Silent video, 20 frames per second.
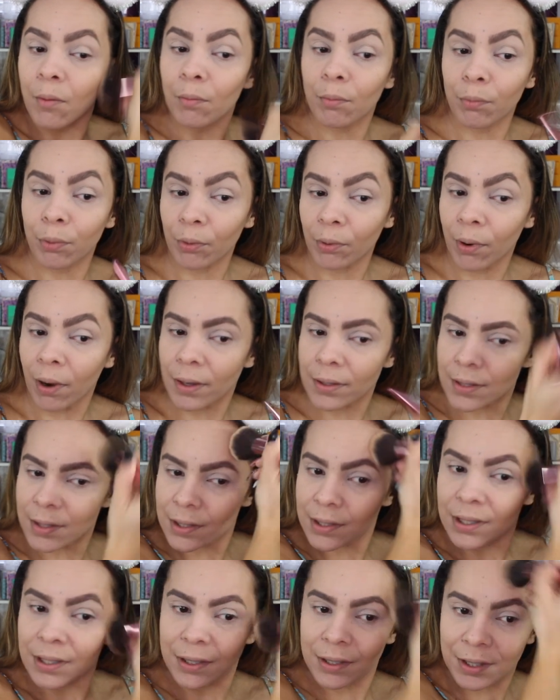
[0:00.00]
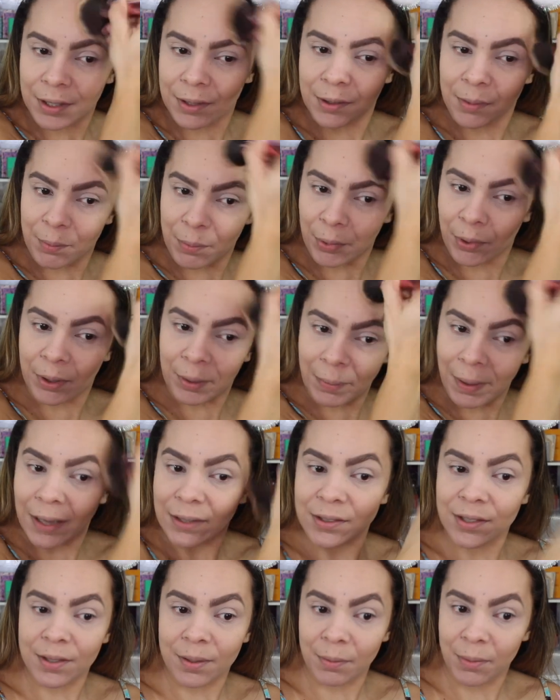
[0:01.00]
bronzing can bring
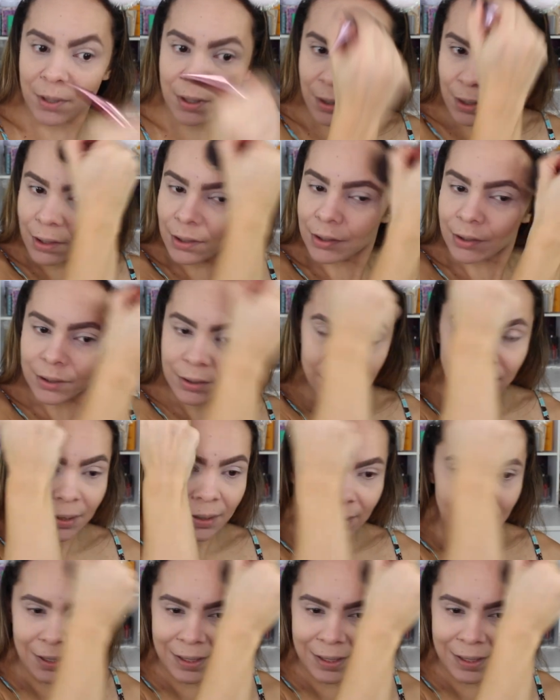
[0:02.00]
back some color